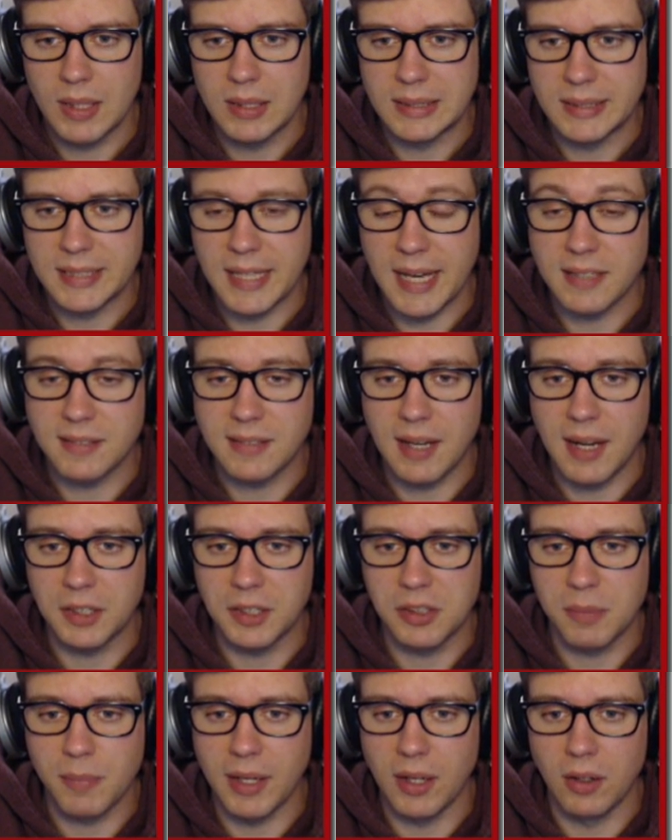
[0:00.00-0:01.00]
Yikes, that
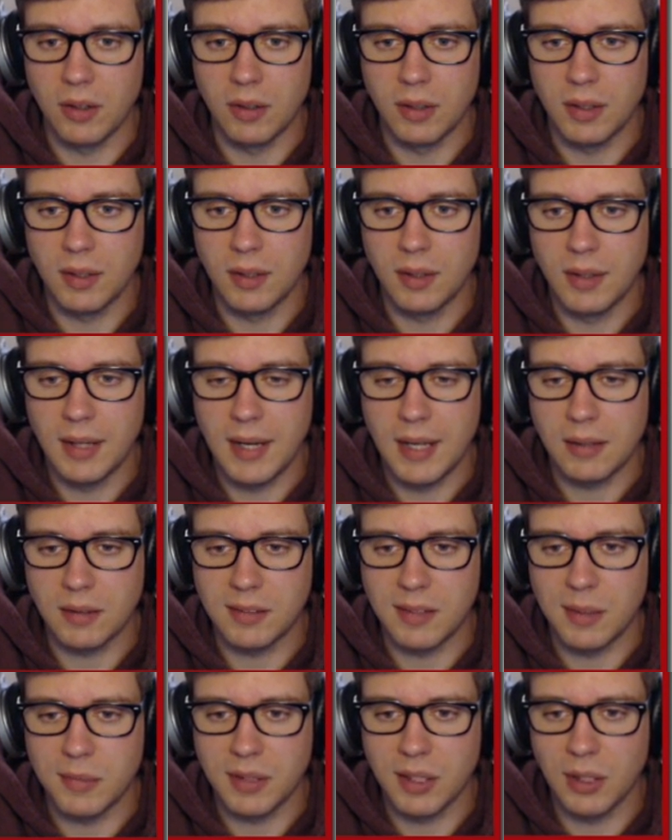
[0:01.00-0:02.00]
actually might hurt.
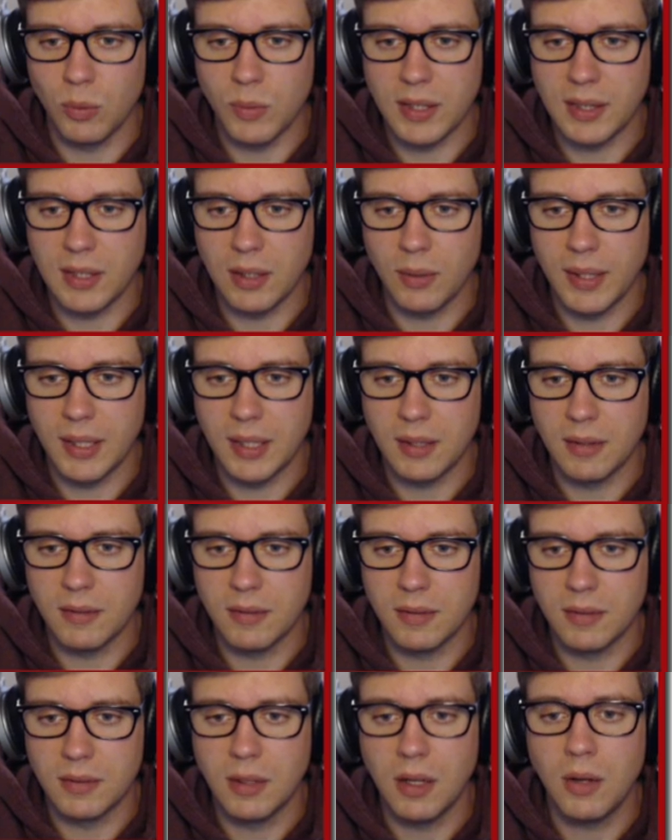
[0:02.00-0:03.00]
Alakazam's kind of weak that way.
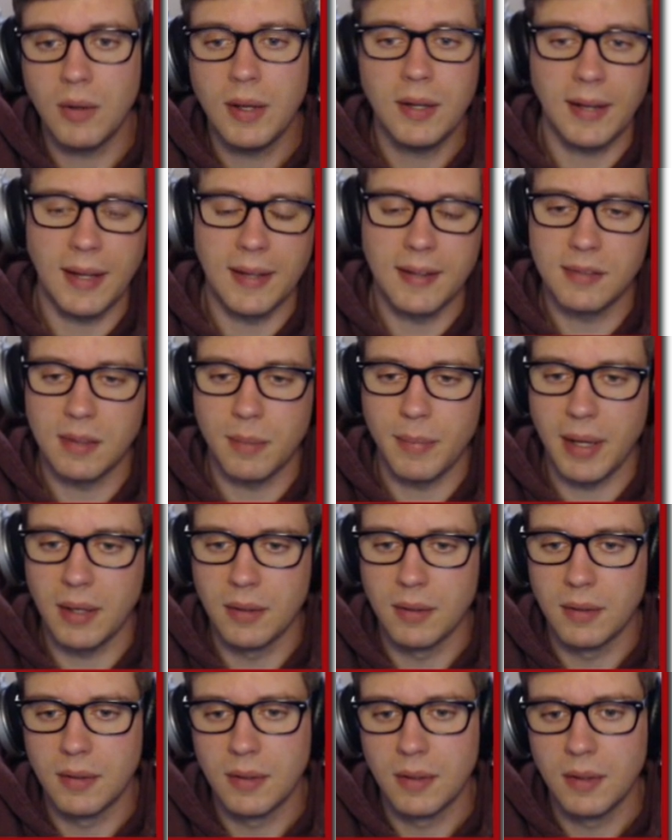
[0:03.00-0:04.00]
No, okay, that's not bad.
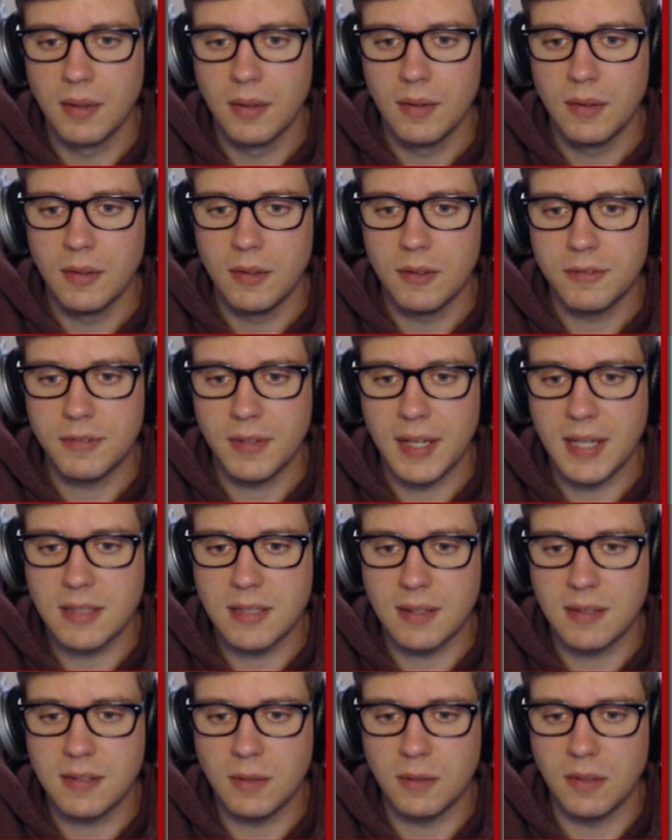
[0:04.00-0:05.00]
Fight,
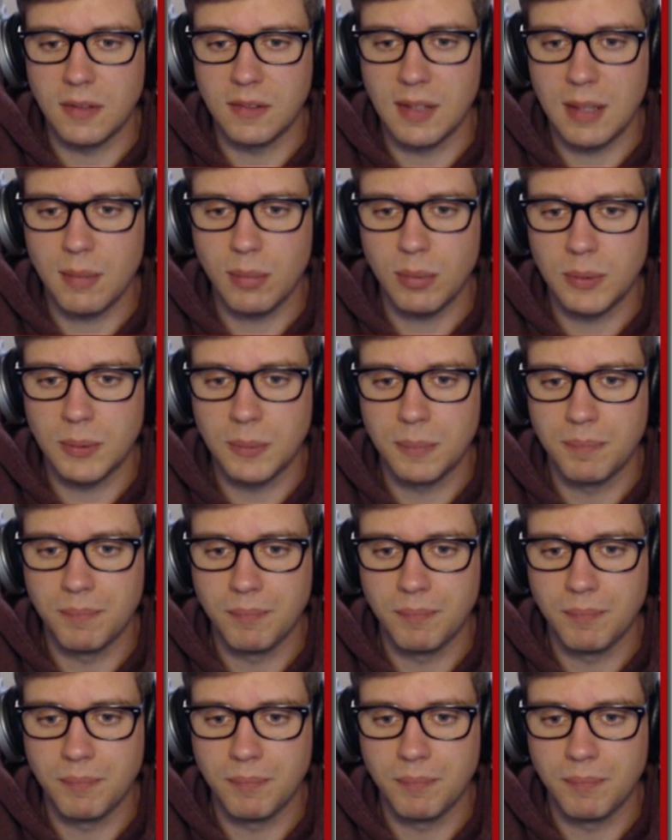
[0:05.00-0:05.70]
let's use Disable.